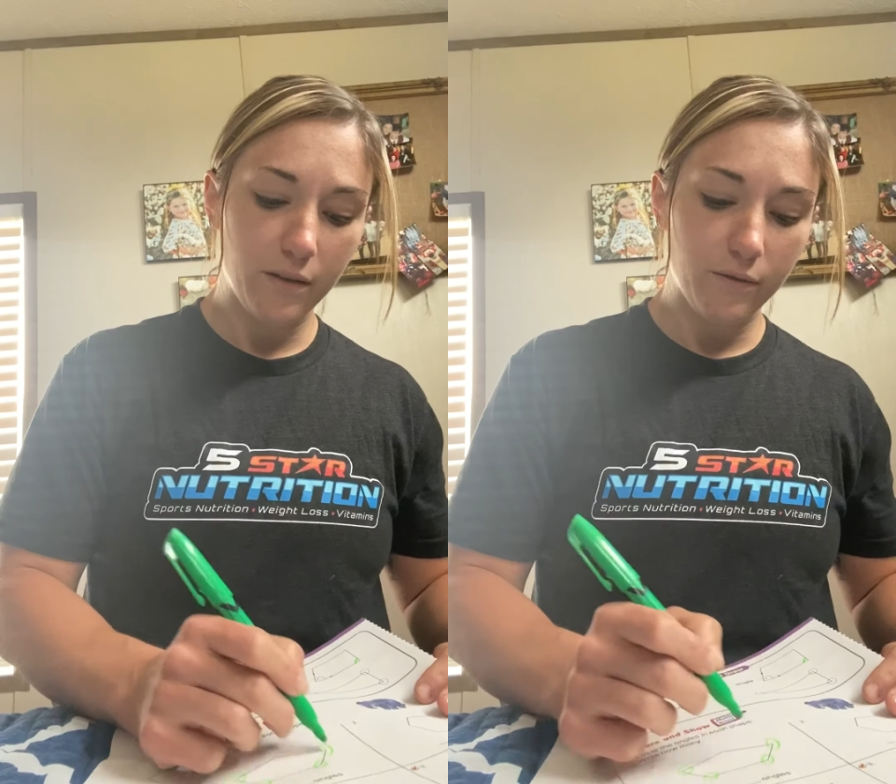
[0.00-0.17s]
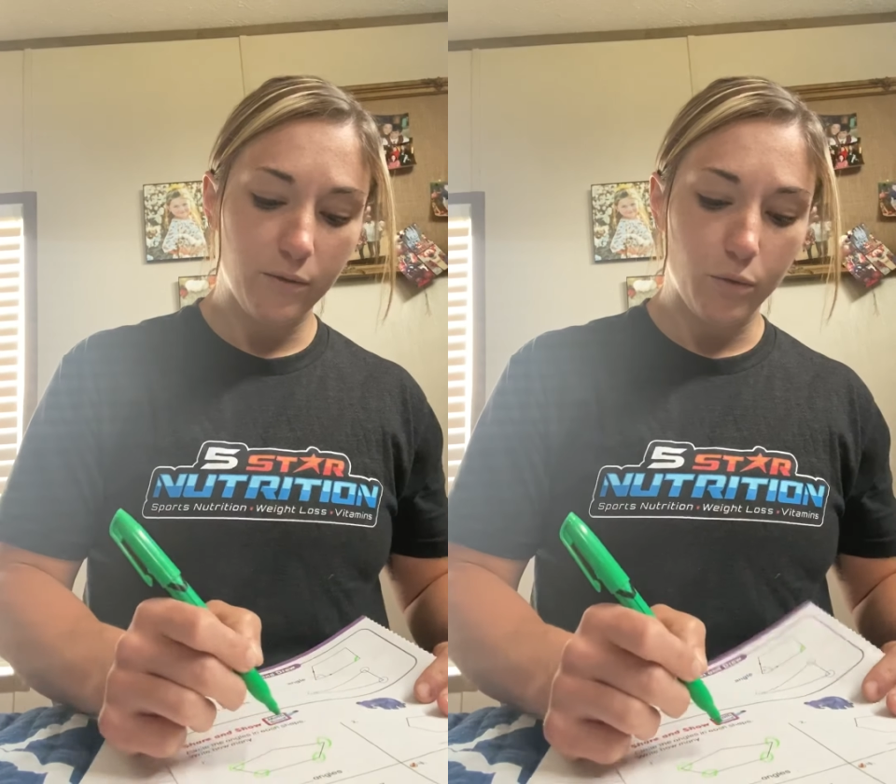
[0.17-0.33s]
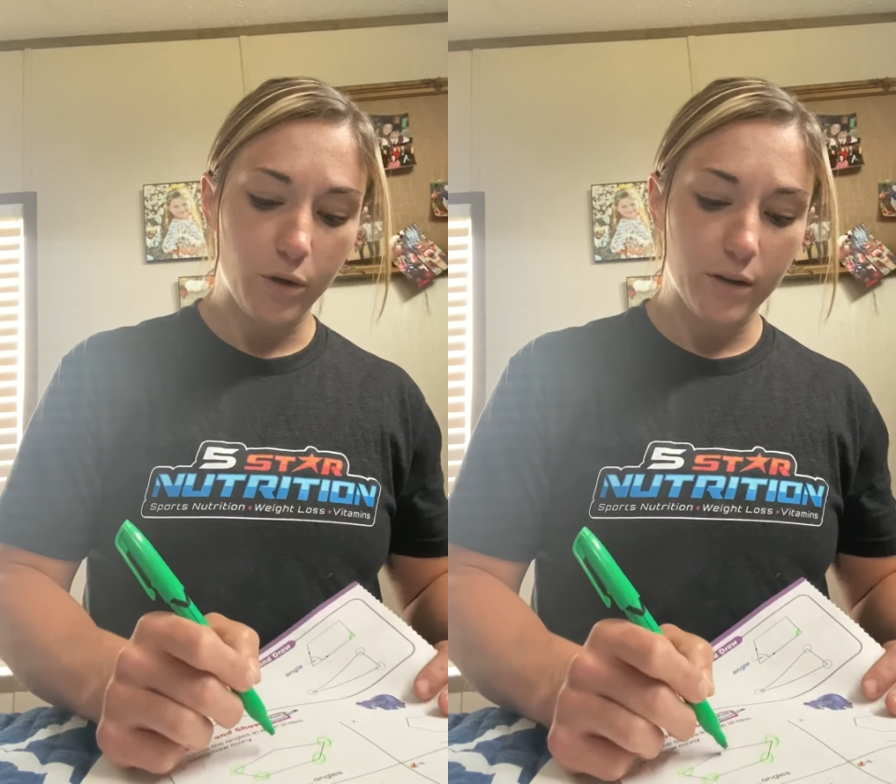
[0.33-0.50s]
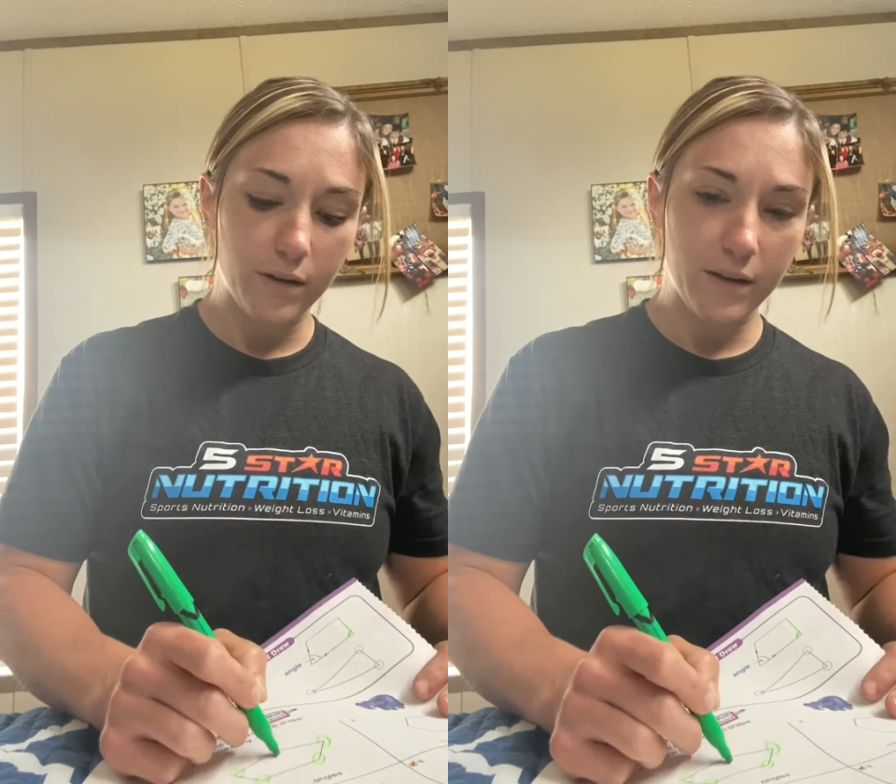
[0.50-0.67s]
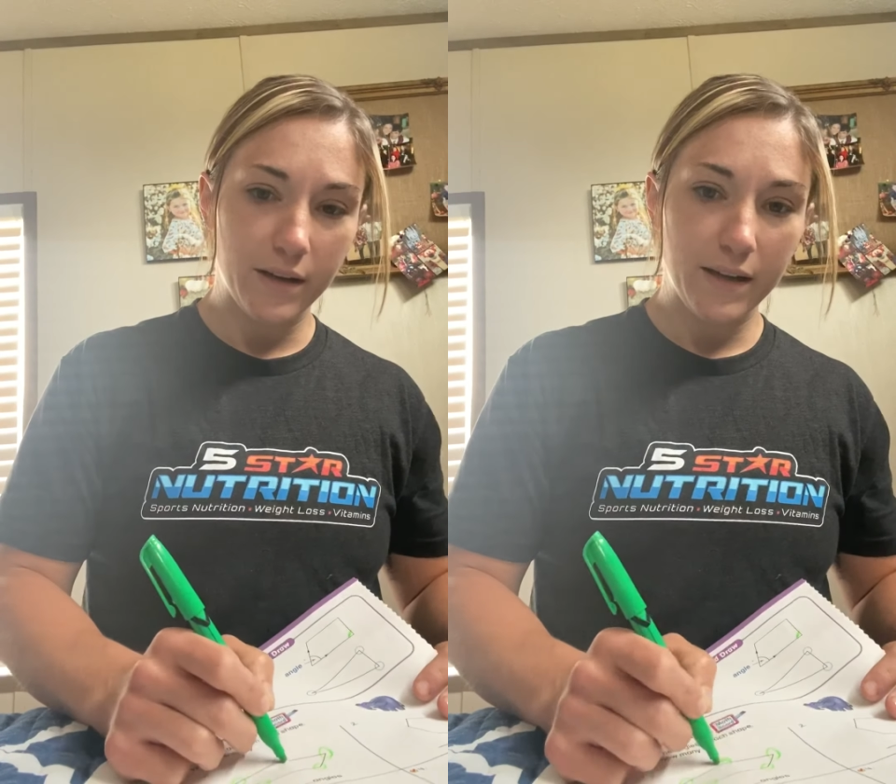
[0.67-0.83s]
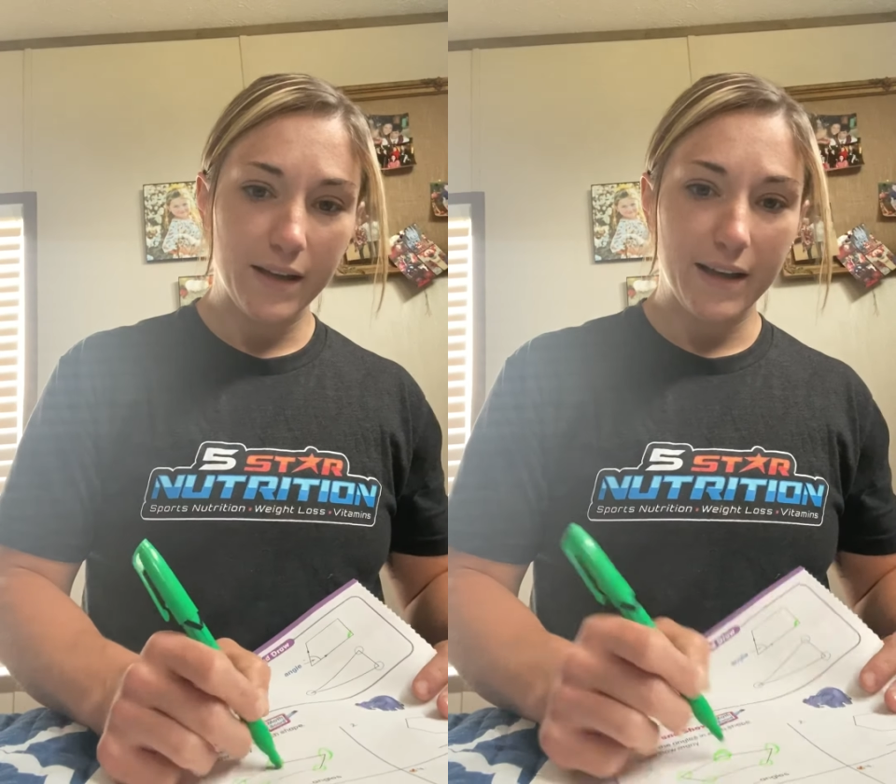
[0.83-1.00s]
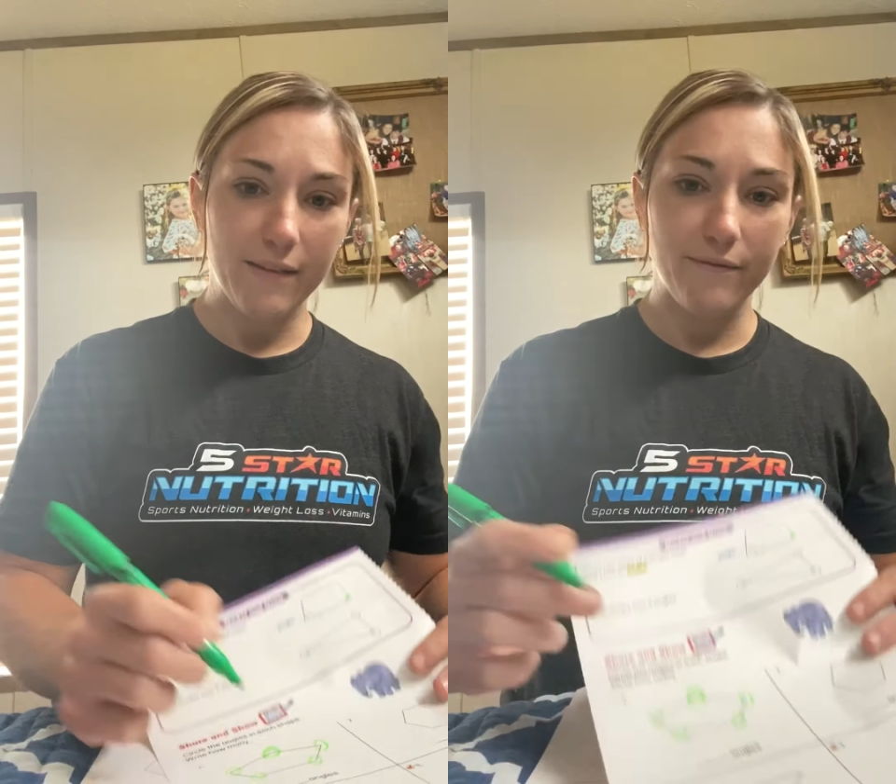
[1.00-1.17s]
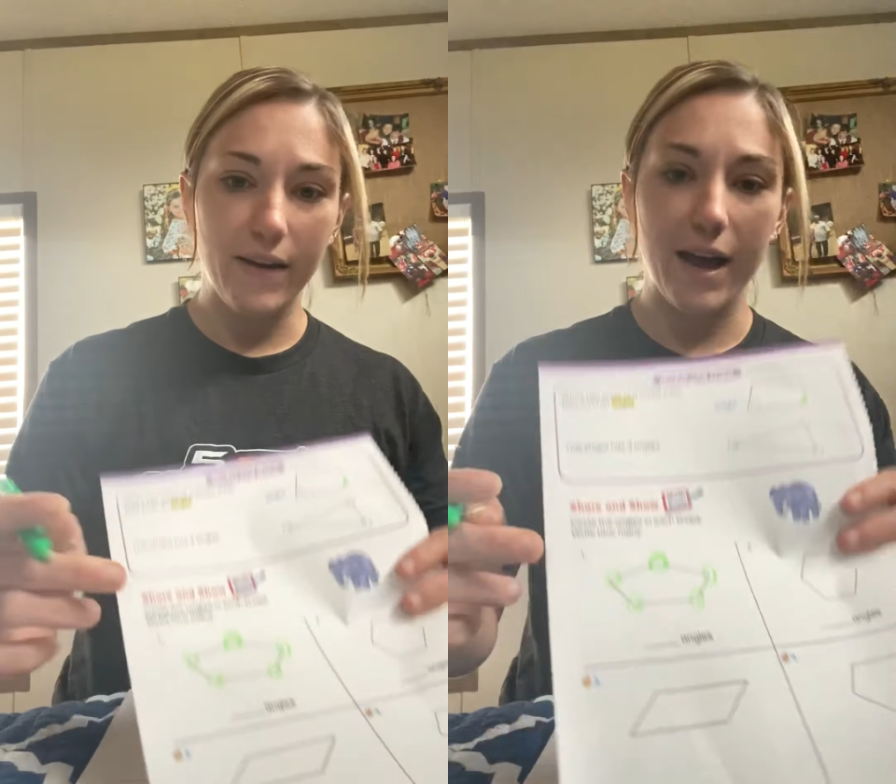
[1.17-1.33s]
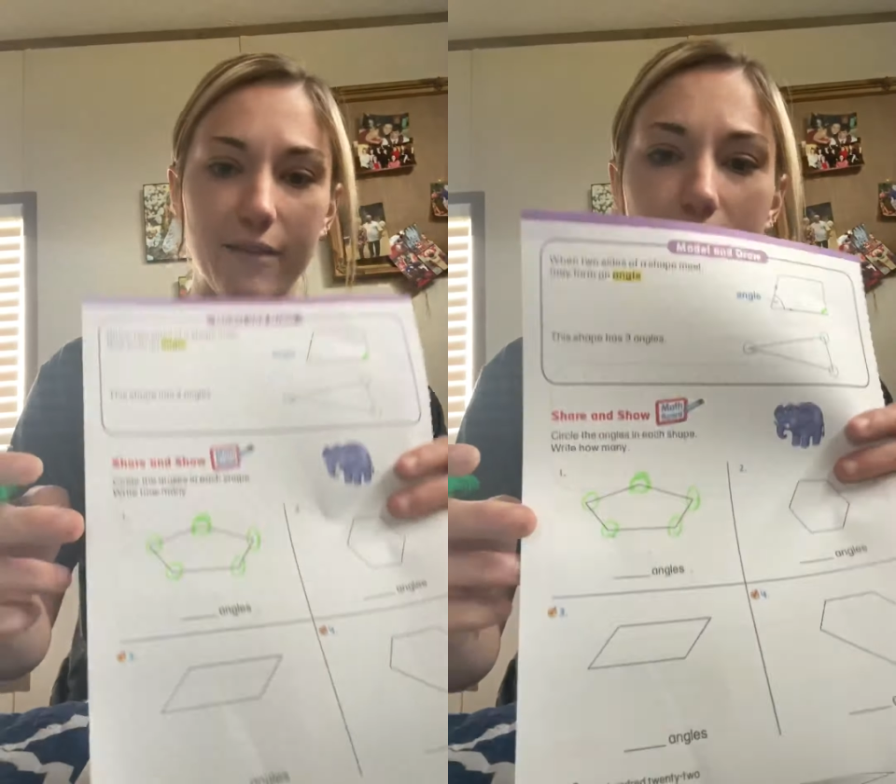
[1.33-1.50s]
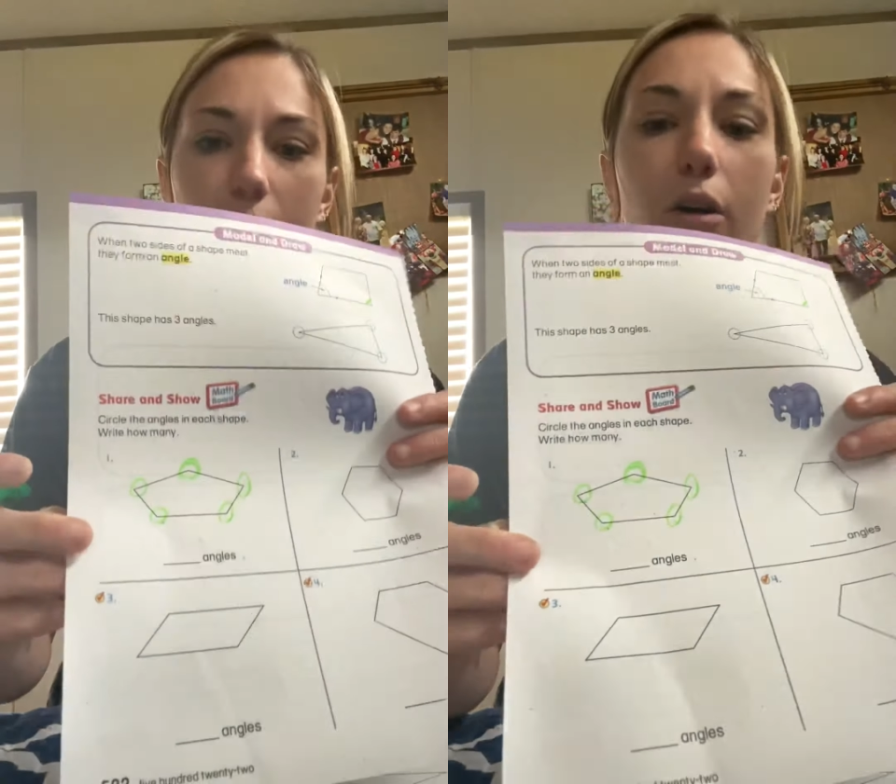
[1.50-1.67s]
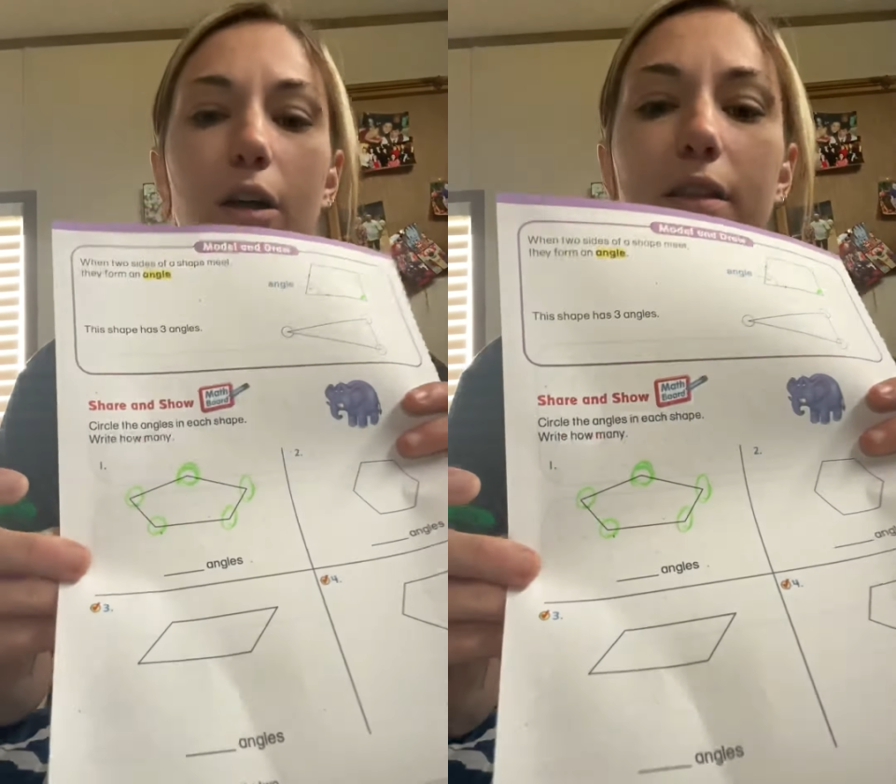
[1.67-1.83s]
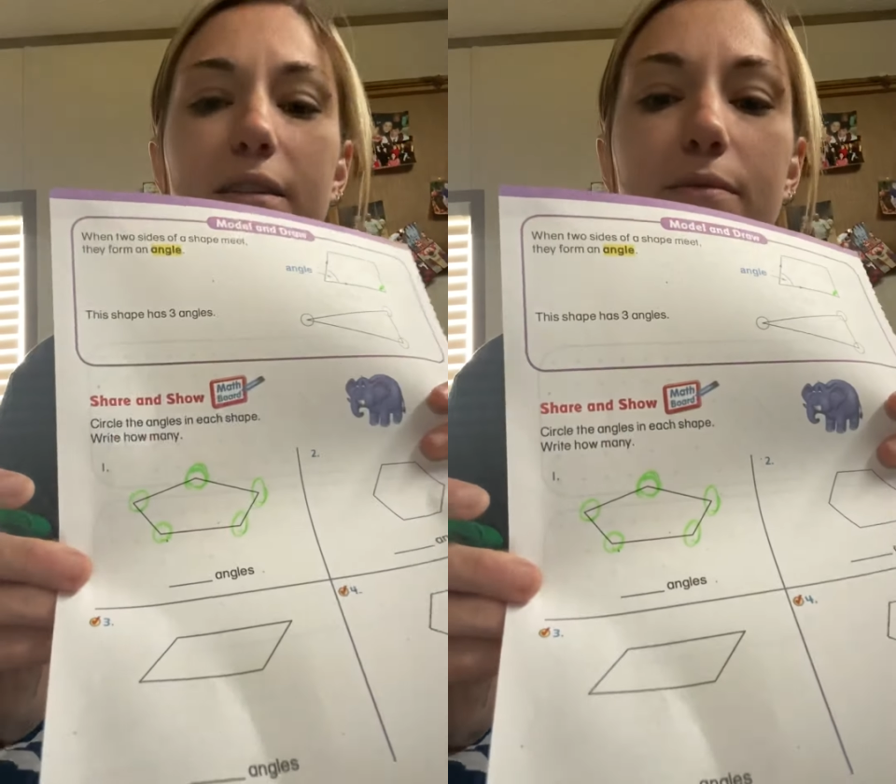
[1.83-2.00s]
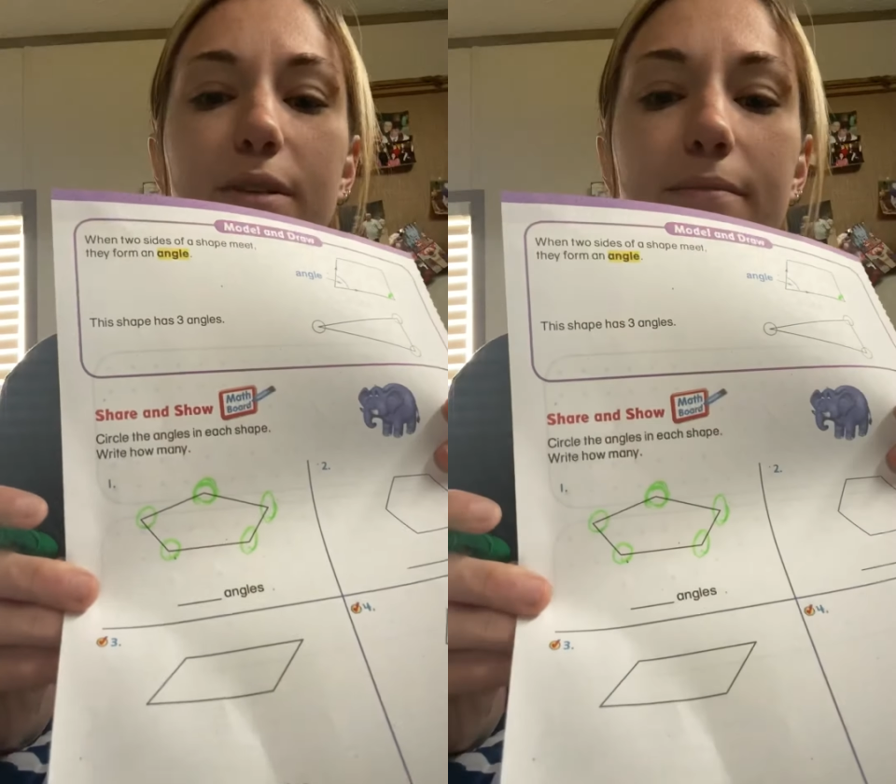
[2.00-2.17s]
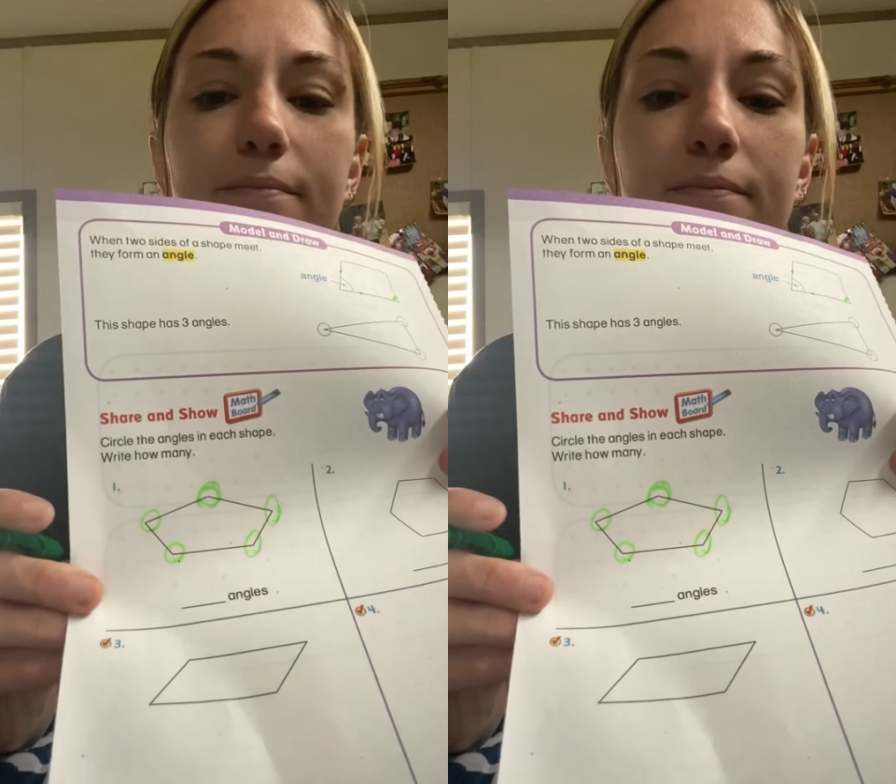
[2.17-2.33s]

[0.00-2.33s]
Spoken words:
4, and 5 on this one.